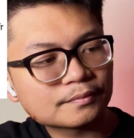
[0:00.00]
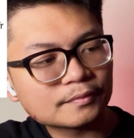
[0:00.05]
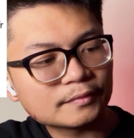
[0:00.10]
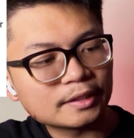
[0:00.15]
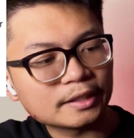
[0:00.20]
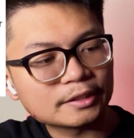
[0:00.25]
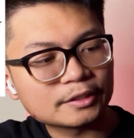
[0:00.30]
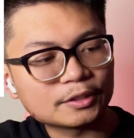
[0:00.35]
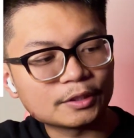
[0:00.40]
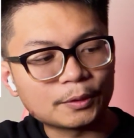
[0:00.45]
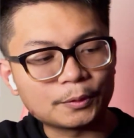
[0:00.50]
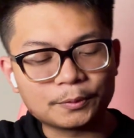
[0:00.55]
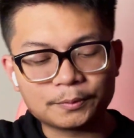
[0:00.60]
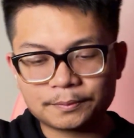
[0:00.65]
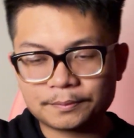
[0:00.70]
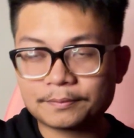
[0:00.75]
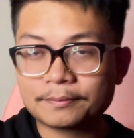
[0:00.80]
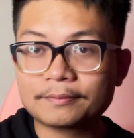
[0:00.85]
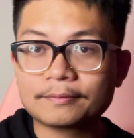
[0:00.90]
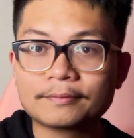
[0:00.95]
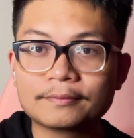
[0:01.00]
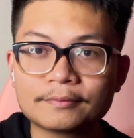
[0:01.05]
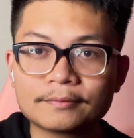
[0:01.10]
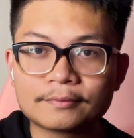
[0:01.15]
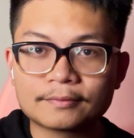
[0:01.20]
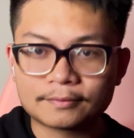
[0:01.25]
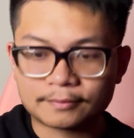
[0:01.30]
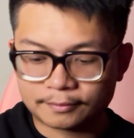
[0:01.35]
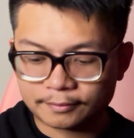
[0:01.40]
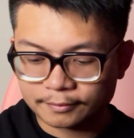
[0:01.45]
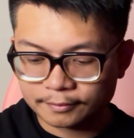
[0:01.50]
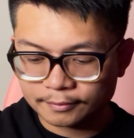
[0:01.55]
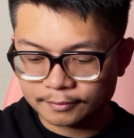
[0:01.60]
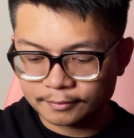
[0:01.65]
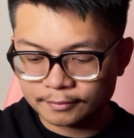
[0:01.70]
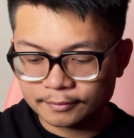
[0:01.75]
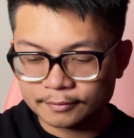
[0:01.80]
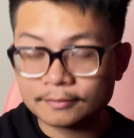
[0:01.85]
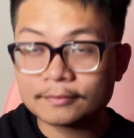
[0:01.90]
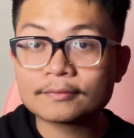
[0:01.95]
like so.
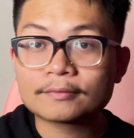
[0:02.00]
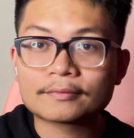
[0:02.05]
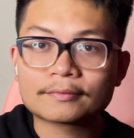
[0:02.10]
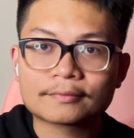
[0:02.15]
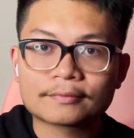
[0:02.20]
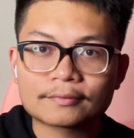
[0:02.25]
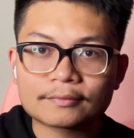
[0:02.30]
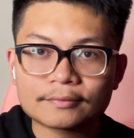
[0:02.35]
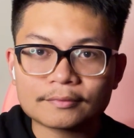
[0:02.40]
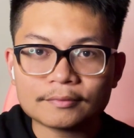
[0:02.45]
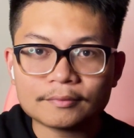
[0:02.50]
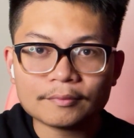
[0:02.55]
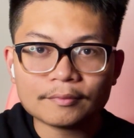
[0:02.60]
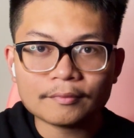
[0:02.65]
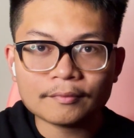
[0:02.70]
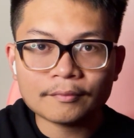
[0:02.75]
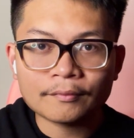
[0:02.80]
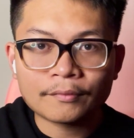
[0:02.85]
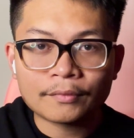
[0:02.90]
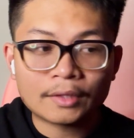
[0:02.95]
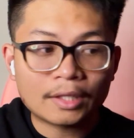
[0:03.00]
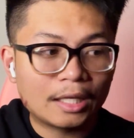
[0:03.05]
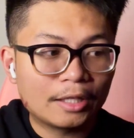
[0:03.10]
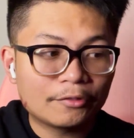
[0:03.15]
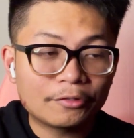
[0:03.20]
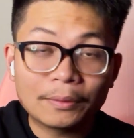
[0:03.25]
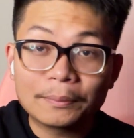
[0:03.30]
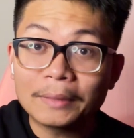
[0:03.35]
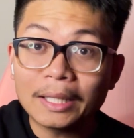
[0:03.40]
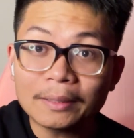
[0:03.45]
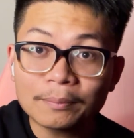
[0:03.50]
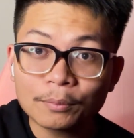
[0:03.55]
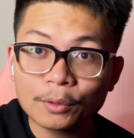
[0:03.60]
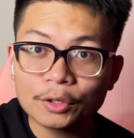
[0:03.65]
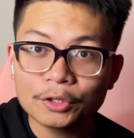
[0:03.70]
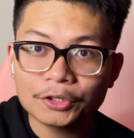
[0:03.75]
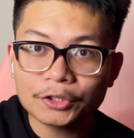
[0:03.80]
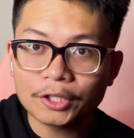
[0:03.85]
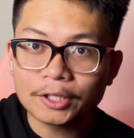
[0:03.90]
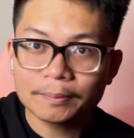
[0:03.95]
And from that
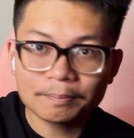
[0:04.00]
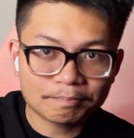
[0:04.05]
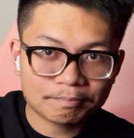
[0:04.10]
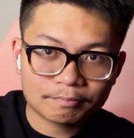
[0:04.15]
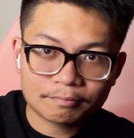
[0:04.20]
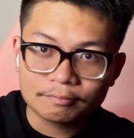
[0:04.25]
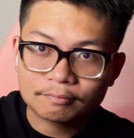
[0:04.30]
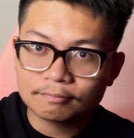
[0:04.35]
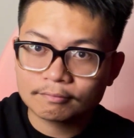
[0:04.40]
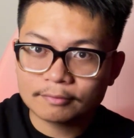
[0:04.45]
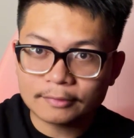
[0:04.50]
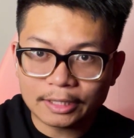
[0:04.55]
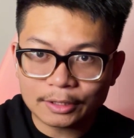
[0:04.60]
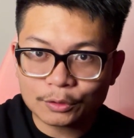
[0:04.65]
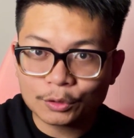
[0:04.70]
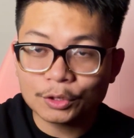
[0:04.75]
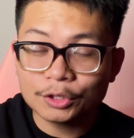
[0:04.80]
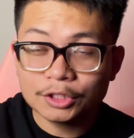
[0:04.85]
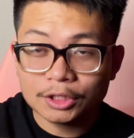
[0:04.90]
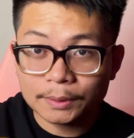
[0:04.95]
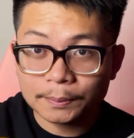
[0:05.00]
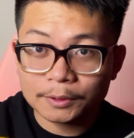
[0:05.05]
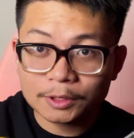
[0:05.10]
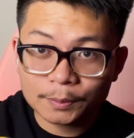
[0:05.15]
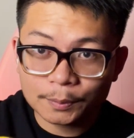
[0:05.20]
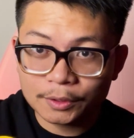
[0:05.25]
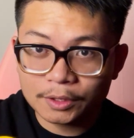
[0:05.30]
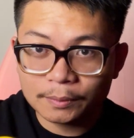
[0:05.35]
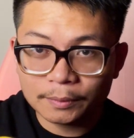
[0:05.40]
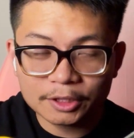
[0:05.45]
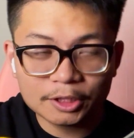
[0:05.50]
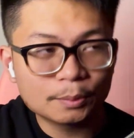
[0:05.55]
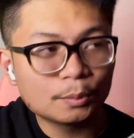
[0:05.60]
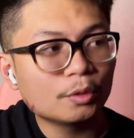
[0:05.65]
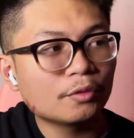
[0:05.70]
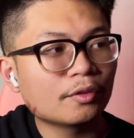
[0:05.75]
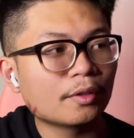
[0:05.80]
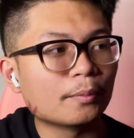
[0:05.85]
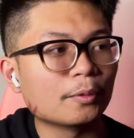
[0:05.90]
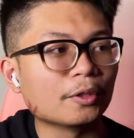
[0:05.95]
point on, that chord shape is pretty much
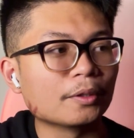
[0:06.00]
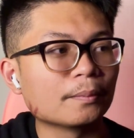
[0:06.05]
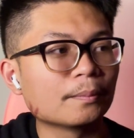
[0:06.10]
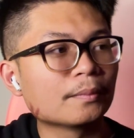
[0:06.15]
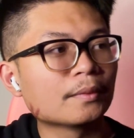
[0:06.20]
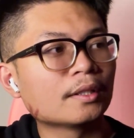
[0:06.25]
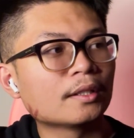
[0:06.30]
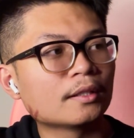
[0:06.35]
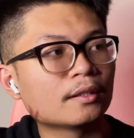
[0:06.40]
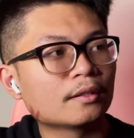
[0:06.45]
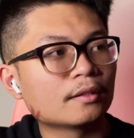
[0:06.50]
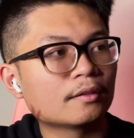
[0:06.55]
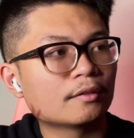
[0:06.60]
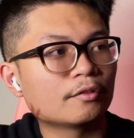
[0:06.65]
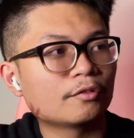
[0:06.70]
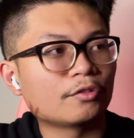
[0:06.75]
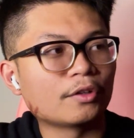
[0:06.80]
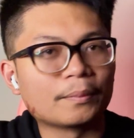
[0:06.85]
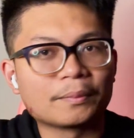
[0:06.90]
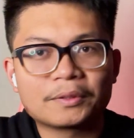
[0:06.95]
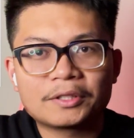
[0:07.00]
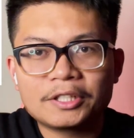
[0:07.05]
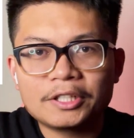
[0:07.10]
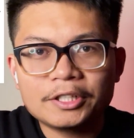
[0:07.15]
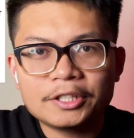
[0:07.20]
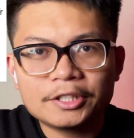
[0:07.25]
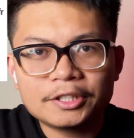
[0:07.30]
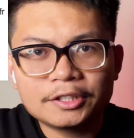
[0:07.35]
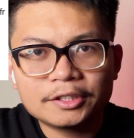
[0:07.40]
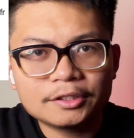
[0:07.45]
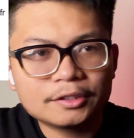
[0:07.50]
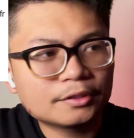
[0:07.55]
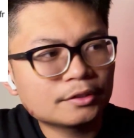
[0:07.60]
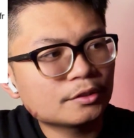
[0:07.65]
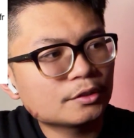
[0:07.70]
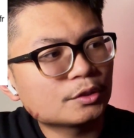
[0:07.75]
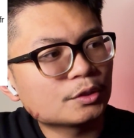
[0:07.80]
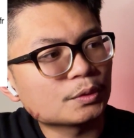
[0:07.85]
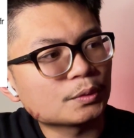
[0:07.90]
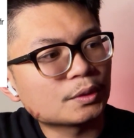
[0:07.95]
movable. From here,
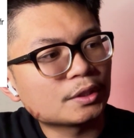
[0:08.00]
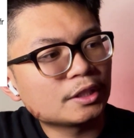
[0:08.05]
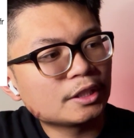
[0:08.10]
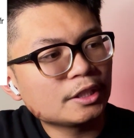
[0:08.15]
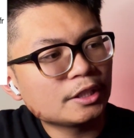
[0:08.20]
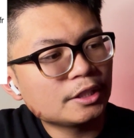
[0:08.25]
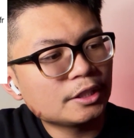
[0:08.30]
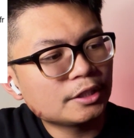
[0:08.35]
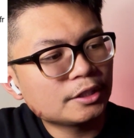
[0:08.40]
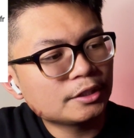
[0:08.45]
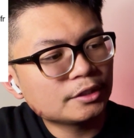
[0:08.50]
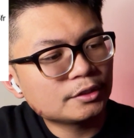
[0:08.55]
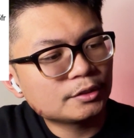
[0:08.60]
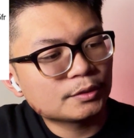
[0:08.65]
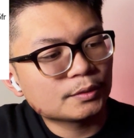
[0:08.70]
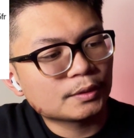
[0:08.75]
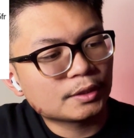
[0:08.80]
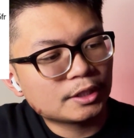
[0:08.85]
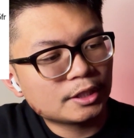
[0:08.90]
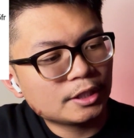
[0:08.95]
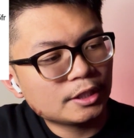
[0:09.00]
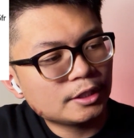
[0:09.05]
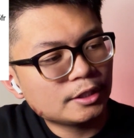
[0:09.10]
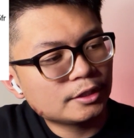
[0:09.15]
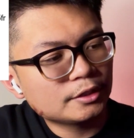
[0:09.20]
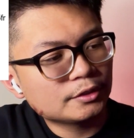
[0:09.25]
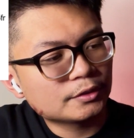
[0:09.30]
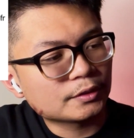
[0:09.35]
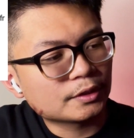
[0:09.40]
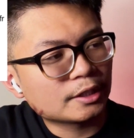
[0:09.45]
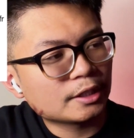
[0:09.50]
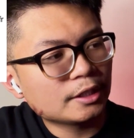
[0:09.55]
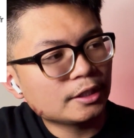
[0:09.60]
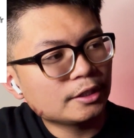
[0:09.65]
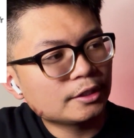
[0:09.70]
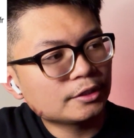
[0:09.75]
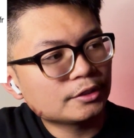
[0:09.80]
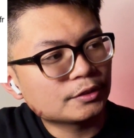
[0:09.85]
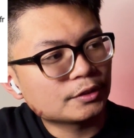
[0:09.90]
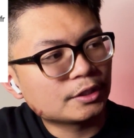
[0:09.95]
to here, to here, to
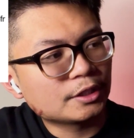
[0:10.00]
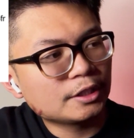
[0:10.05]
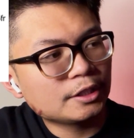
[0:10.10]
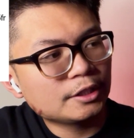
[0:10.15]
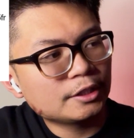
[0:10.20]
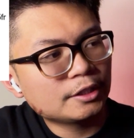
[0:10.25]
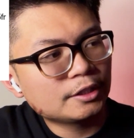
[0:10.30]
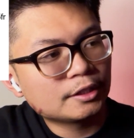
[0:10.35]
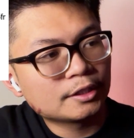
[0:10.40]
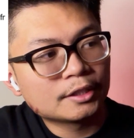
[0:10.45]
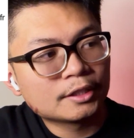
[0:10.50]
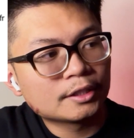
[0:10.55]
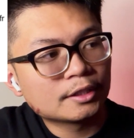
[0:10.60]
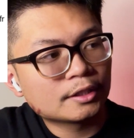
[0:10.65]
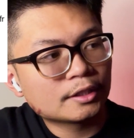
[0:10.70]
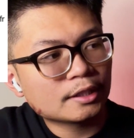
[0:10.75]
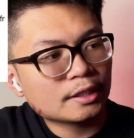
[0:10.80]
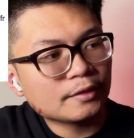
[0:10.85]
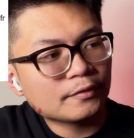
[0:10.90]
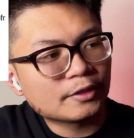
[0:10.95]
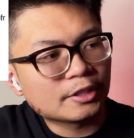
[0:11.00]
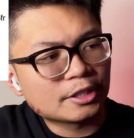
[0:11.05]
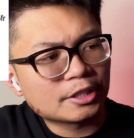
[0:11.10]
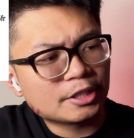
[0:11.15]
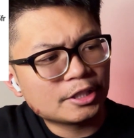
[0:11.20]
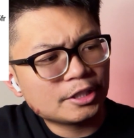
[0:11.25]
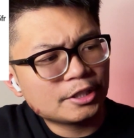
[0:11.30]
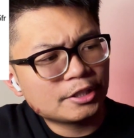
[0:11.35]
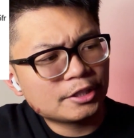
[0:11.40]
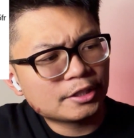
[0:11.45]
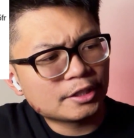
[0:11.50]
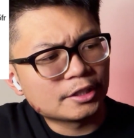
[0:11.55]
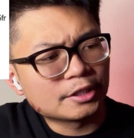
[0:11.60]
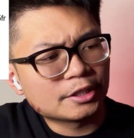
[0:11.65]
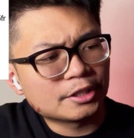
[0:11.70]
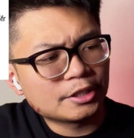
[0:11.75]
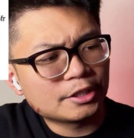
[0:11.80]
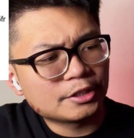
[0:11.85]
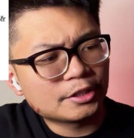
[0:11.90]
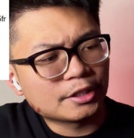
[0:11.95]
here, to here, even here, and
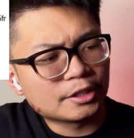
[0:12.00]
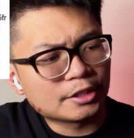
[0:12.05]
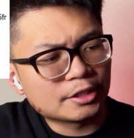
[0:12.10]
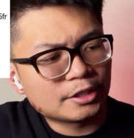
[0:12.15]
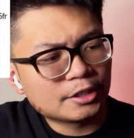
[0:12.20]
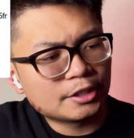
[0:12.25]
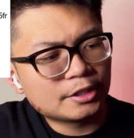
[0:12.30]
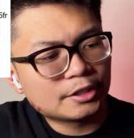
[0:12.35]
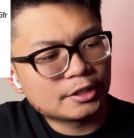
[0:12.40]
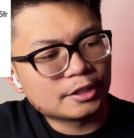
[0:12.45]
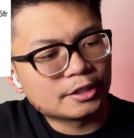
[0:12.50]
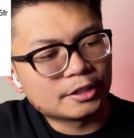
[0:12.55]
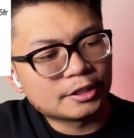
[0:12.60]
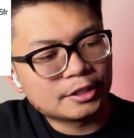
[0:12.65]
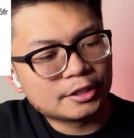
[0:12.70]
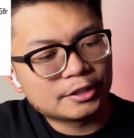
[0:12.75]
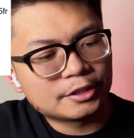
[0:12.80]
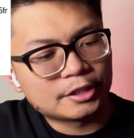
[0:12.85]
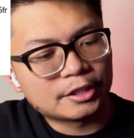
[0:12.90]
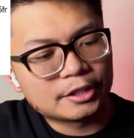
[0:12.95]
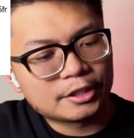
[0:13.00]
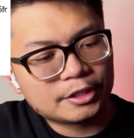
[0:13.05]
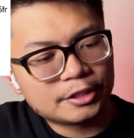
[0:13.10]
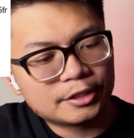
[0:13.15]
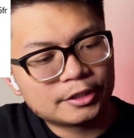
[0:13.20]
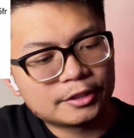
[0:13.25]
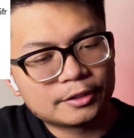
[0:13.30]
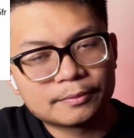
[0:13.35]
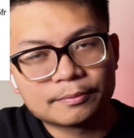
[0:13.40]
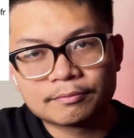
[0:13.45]
here, and here, and here, and here.